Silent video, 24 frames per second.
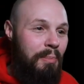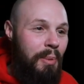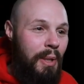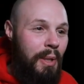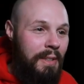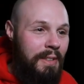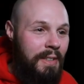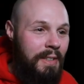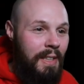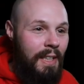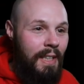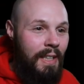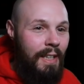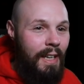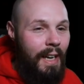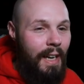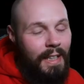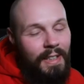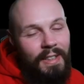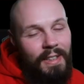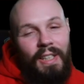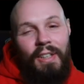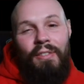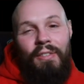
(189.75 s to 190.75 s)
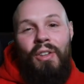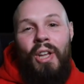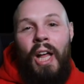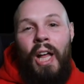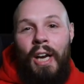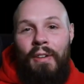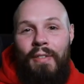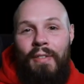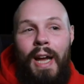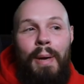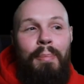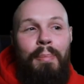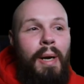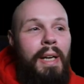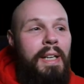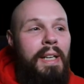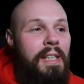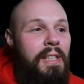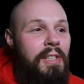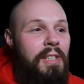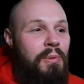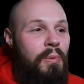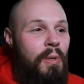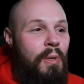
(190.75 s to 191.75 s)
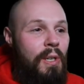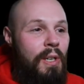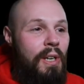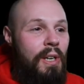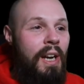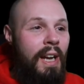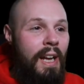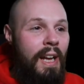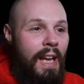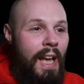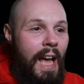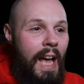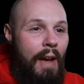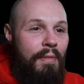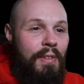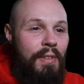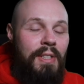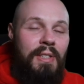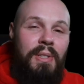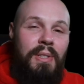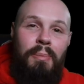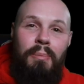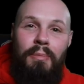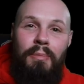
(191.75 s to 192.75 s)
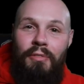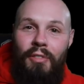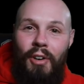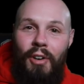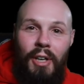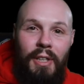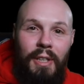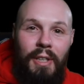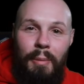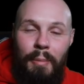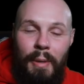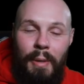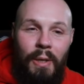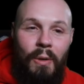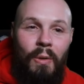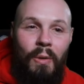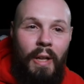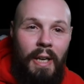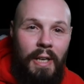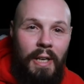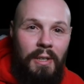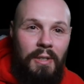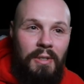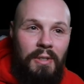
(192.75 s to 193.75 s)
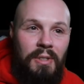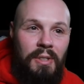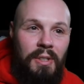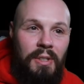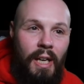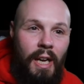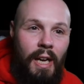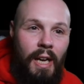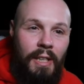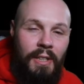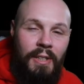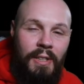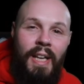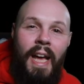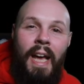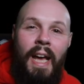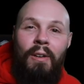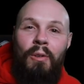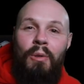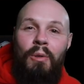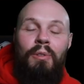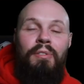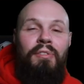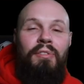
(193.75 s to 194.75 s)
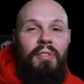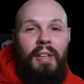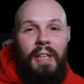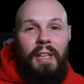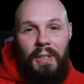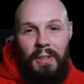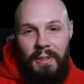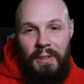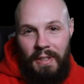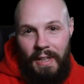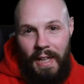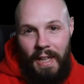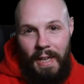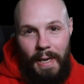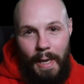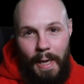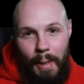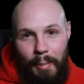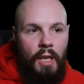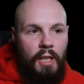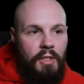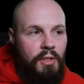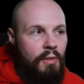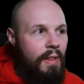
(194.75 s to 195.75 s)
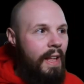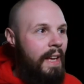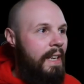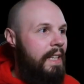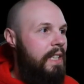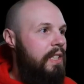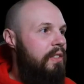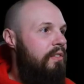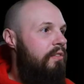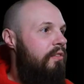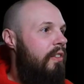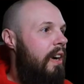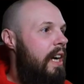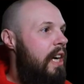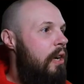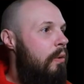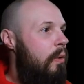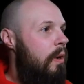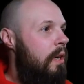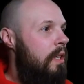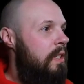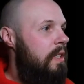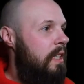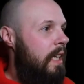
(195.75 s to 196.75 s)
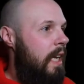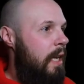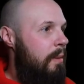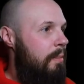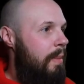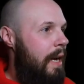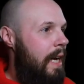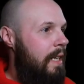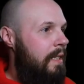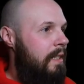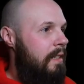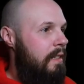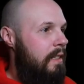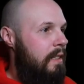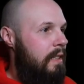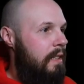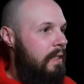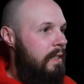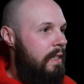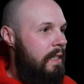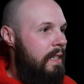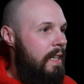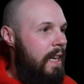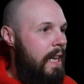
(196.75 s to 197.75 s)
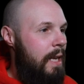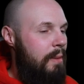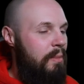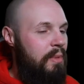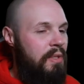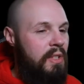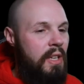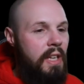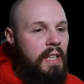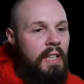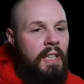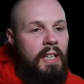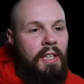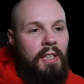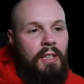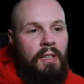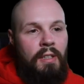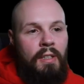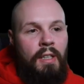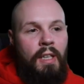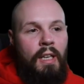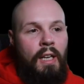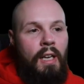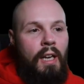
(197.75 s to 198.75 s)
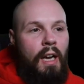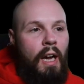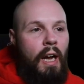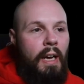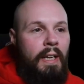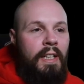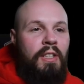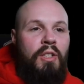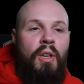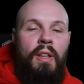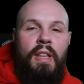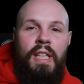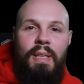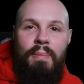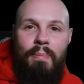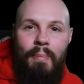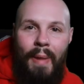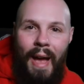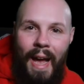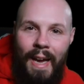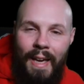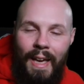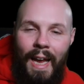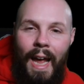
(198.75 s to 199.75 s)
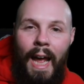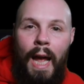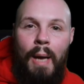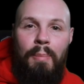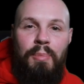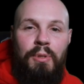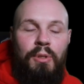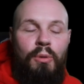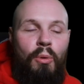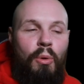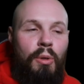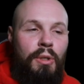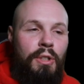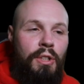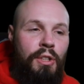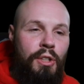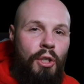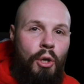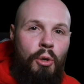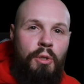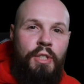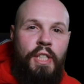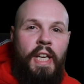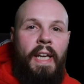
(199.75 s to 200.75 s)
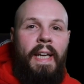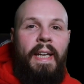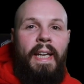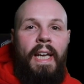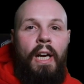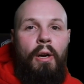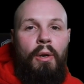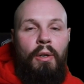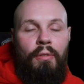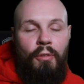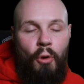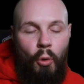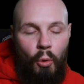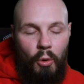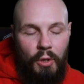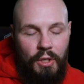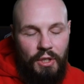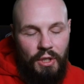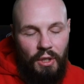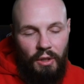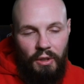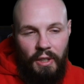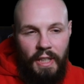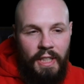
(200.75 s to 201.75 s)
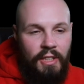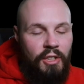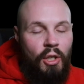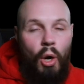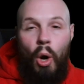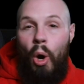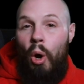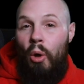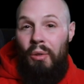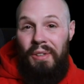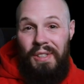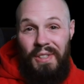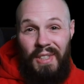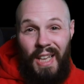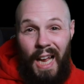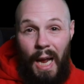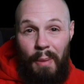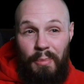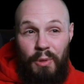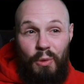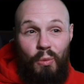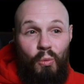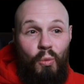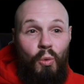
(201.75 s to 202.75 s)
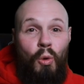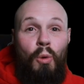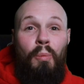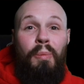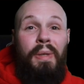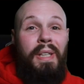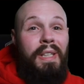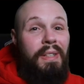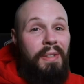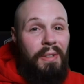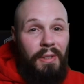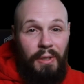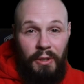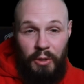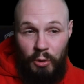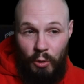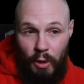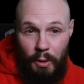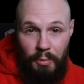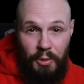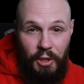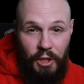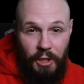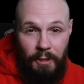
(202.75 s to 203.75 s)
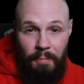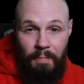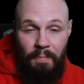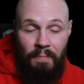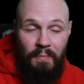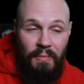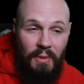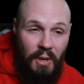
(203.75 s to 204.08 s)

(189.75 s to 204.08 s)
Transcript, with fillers: But I can think of a lot of app ideas where having some fun emitter layers uh, could add a little flair to that app. So that is Fireworks. Again, back to the, the namesake here. Uh, it is on the Mac App Store. Go check it out. Of course, link to all these apps will be in the description.